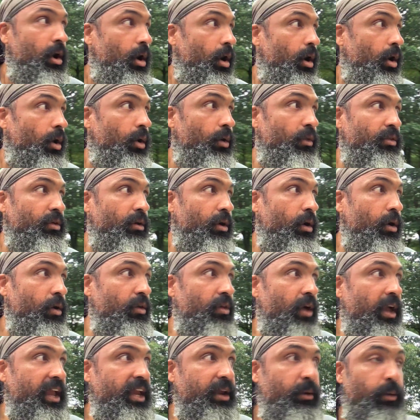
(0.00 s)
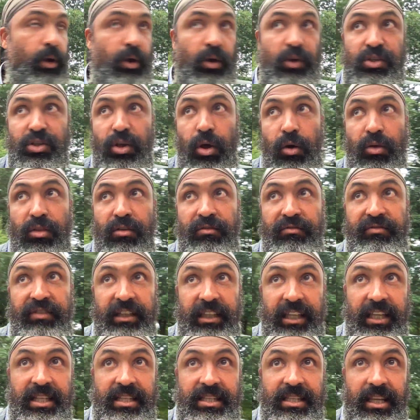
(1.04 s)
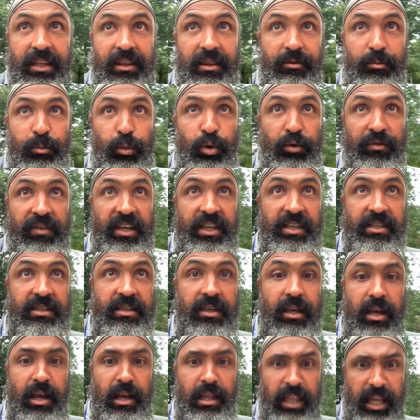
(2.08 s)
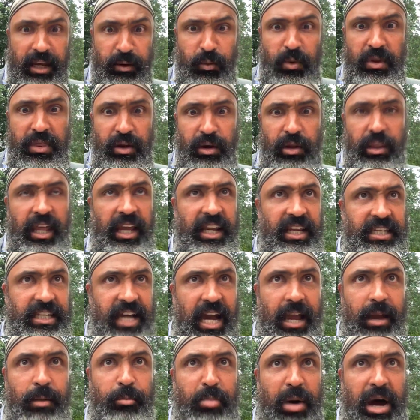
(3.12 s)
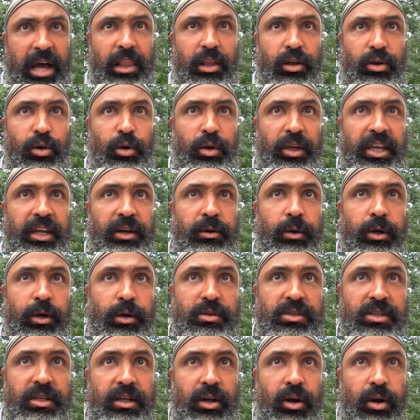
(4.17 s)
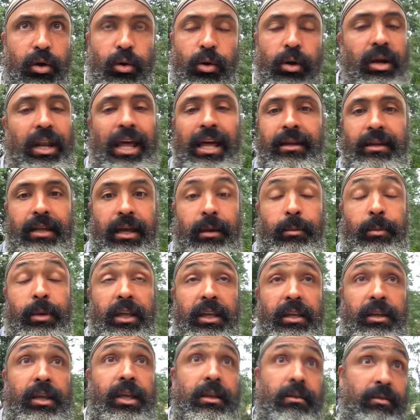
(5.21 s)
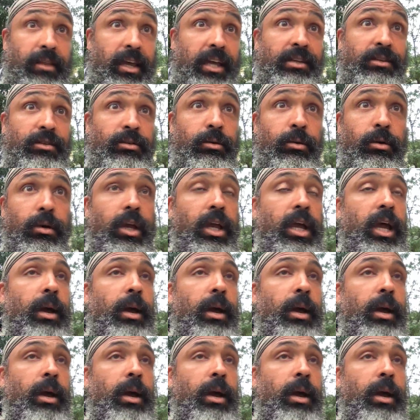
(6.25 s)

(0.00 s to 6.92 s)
All the heroes, all the villains in the movies, like when they're like diabolical heroes, or not diabolical, that too,